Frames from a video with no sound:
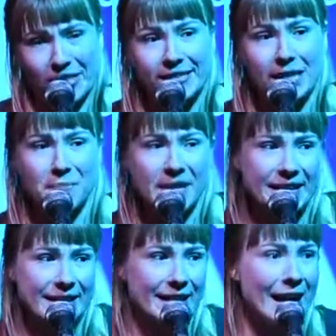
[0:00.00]
Stop
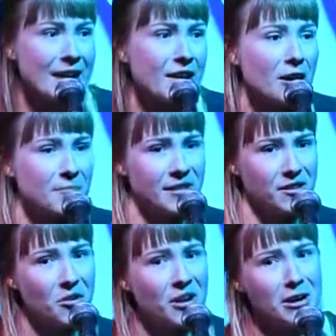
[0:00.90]
eating. High carb, then
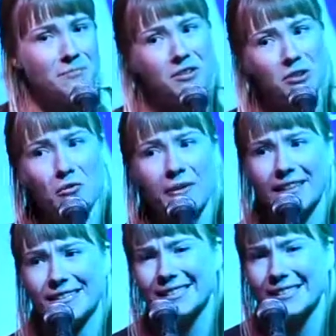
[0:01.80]
low carb, then no fat.
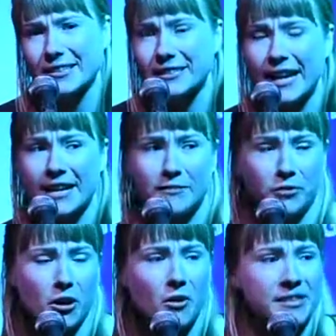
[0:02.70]
Is it still a diet if
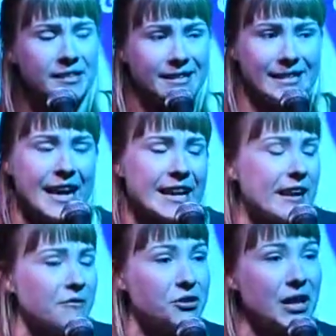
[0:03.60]
you're always on a diet?
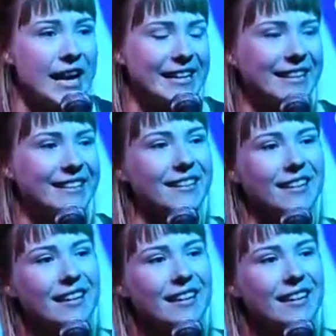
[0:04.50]
I've tried it.